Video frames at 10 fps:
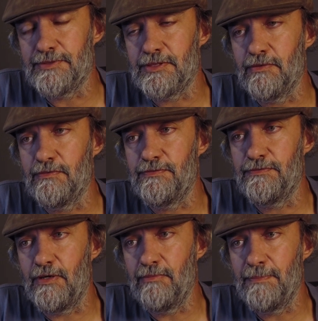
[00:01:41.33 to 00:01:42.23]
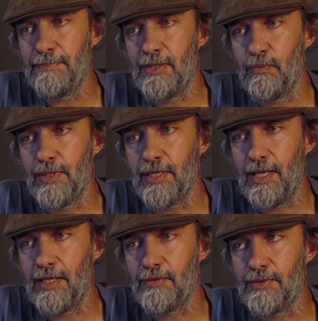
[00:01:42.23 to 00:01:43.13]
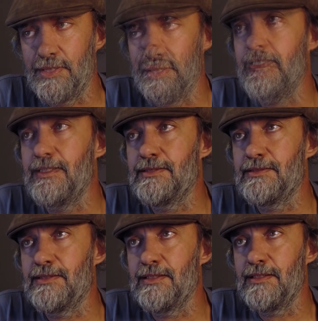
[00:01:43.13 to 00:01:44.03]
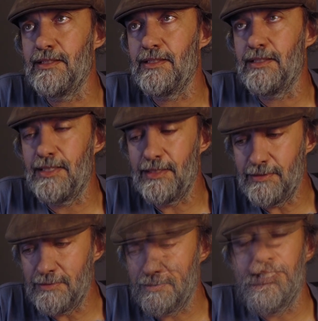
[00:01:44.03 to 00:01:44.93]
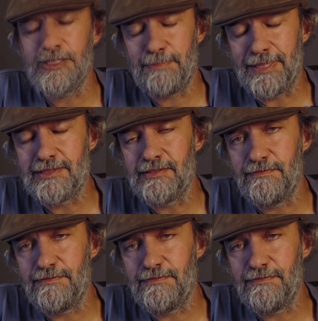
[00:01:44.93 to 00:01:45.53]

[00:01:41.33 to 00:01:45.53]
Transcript: So Fomapan 100 is the least expensive